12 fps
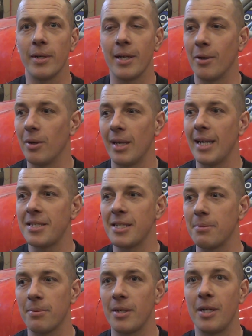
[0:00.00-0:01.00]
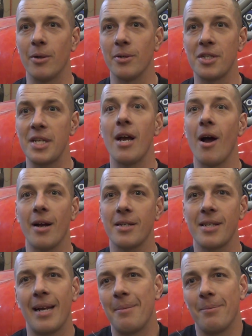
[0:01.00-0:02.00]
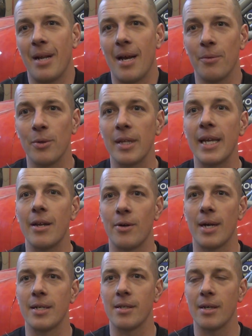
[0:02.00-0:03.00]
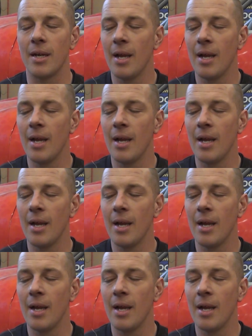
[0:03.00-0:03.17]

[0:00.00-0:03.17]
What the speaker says: You know, unless it's, you know, Seahawks, I'm not really interested.